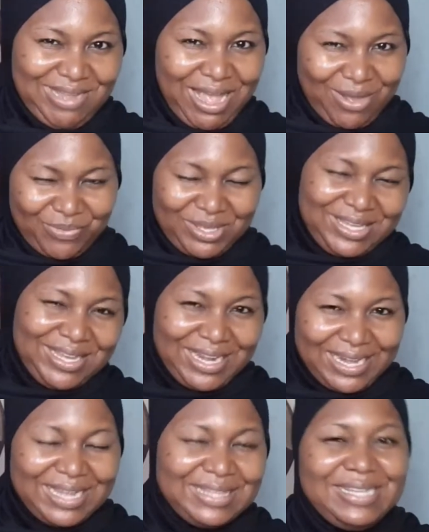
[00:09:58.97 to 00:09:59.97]
Are we
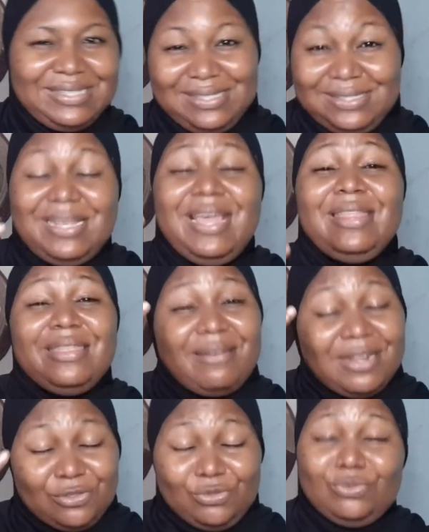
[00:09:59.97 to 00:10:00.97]
clear? That is, there
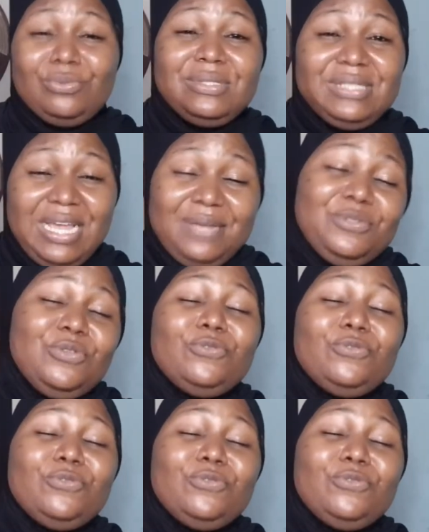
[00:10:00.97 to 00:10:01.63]
are two types of